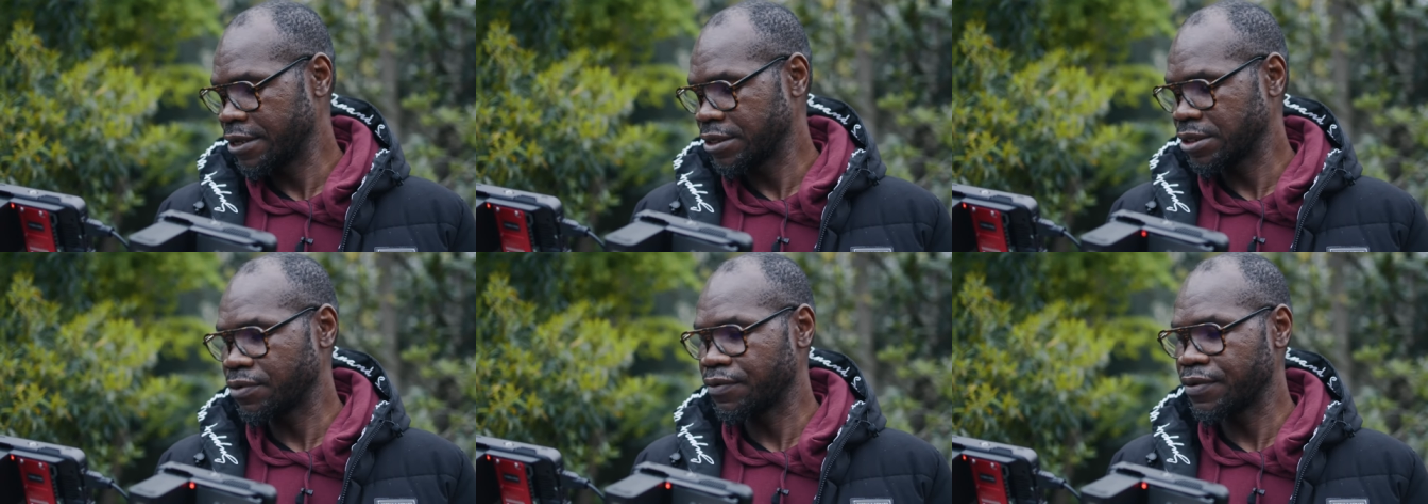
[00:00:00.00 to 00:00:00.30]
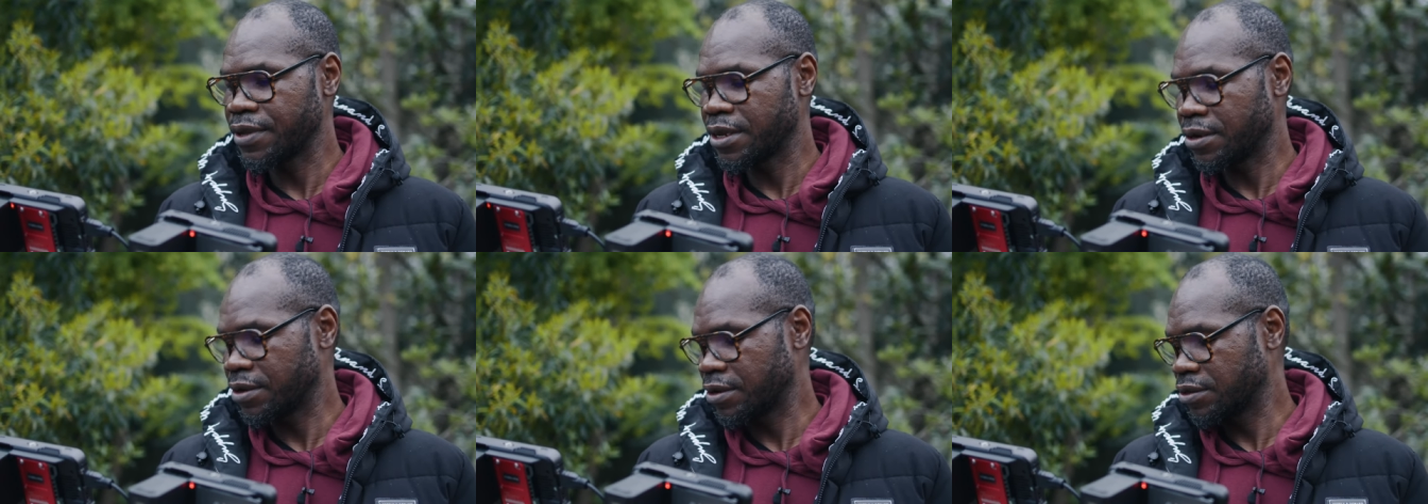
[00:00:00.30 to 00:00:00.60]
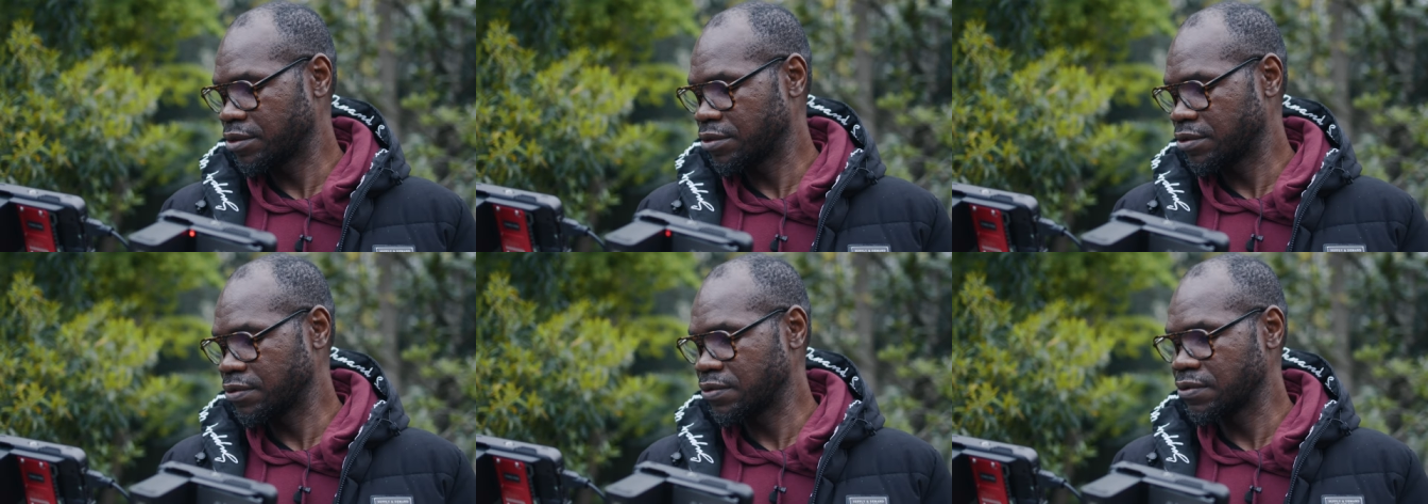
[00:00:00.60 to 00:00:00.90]
So we're gonna
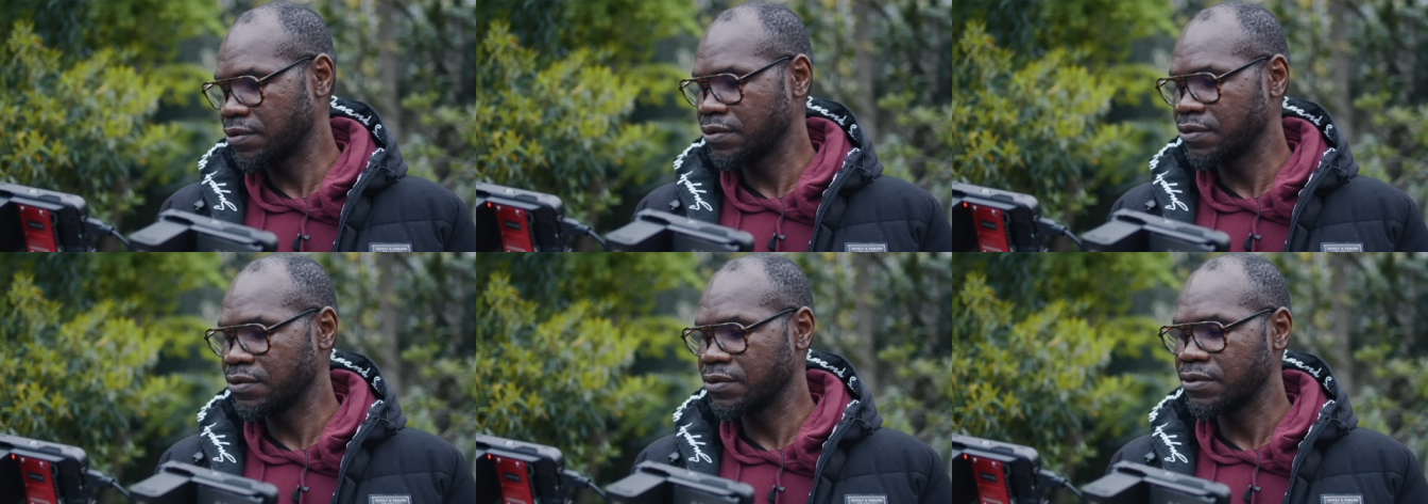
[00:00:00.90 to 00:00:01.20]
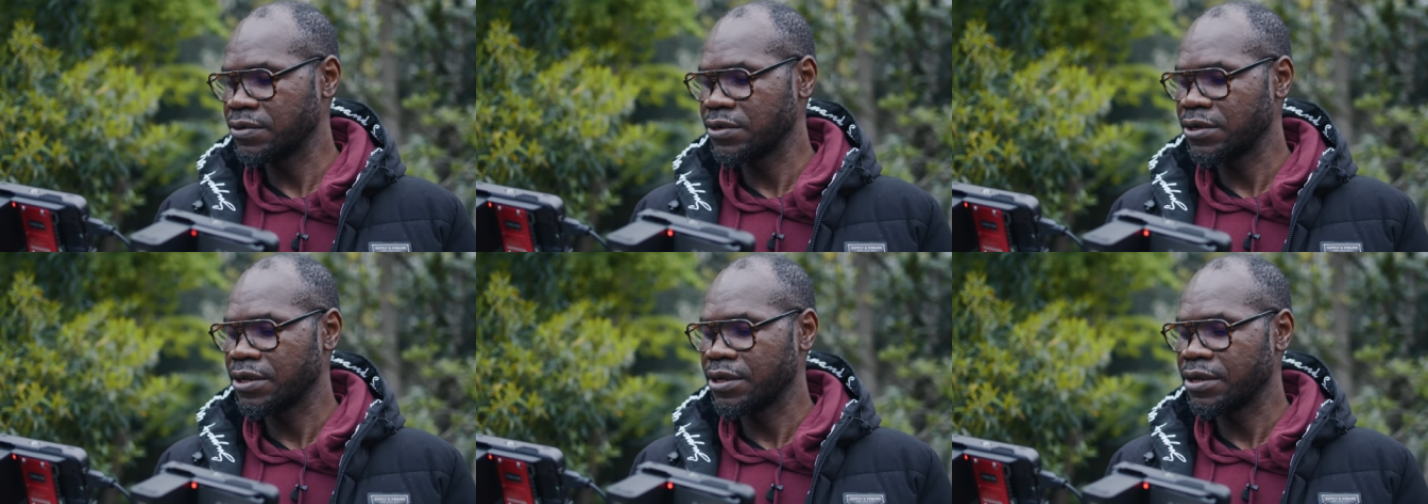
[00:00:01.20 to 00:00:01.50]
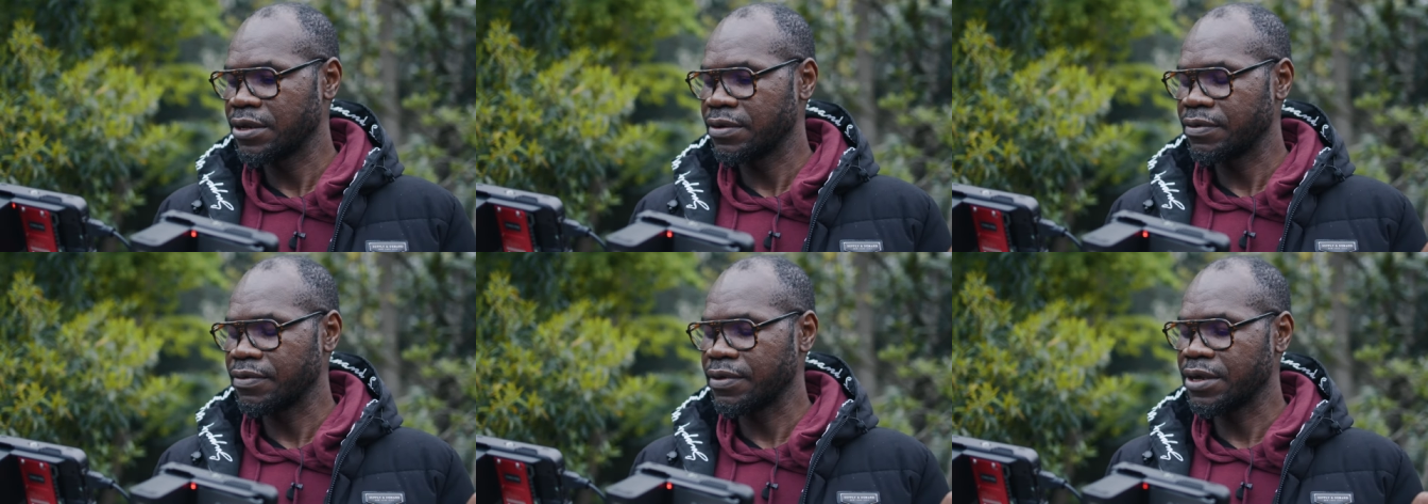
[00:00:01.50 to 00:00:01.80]
do,
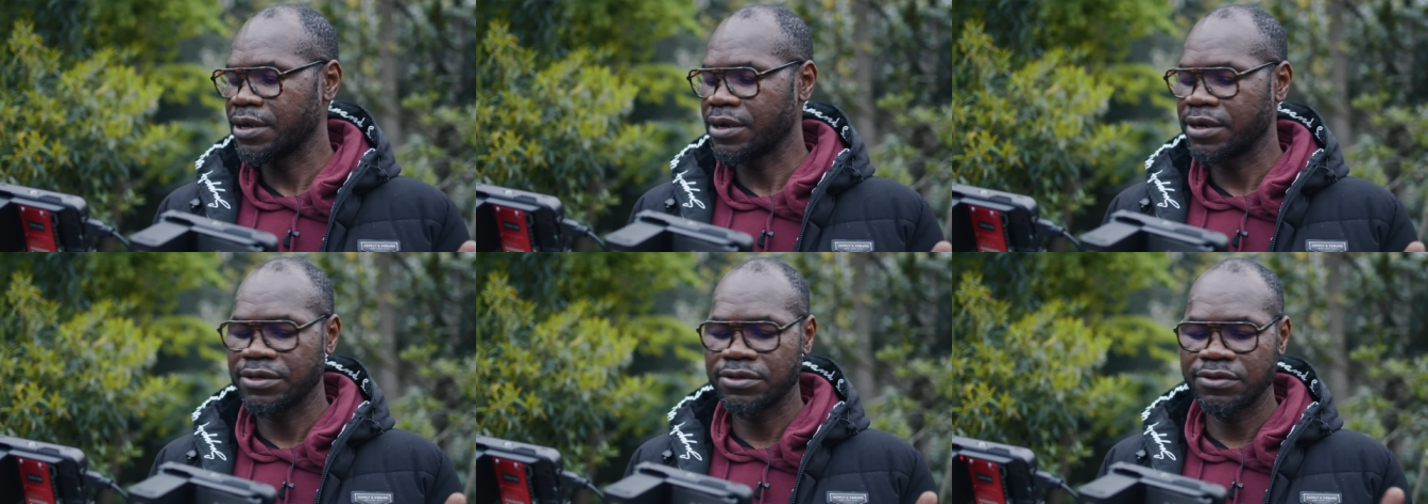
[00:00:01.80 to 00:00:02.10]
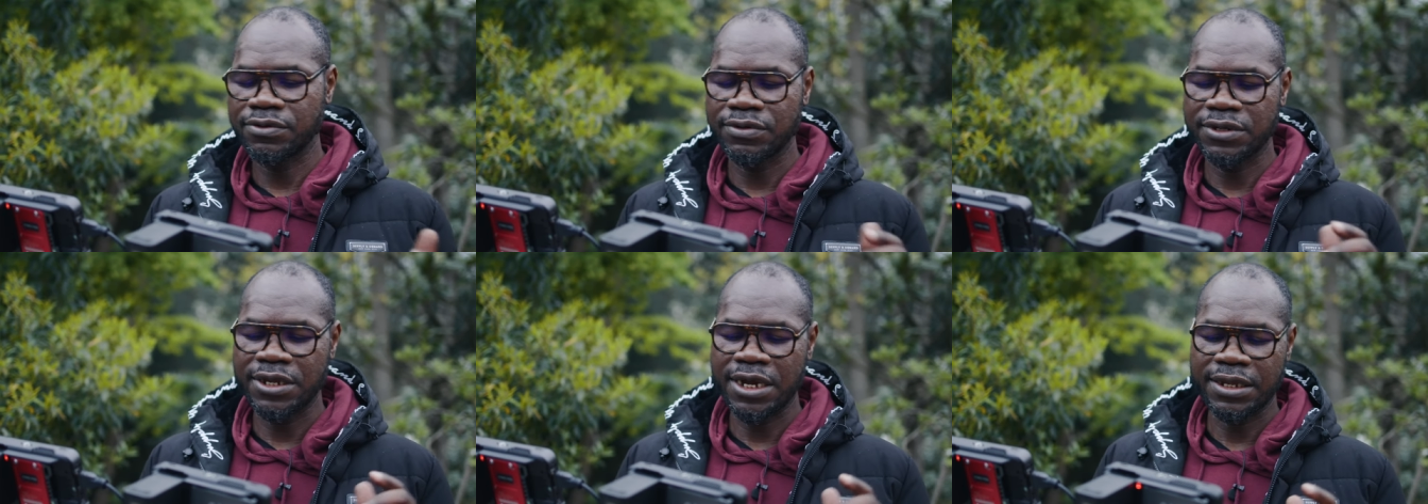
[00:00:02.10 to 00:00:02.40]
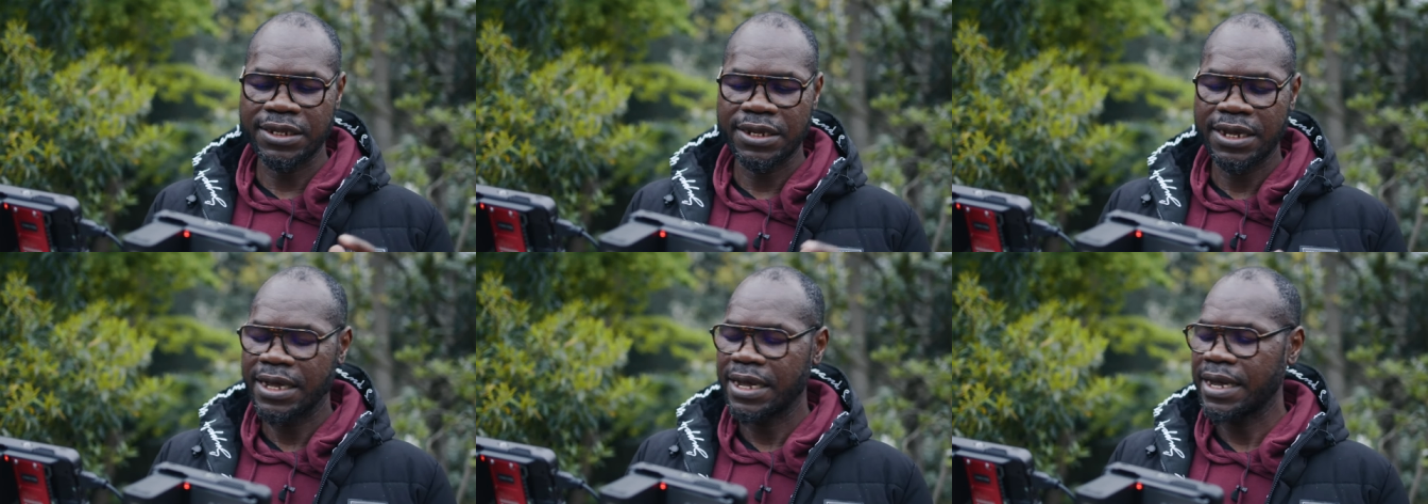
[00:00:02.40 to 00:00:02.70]
we're gonna do that.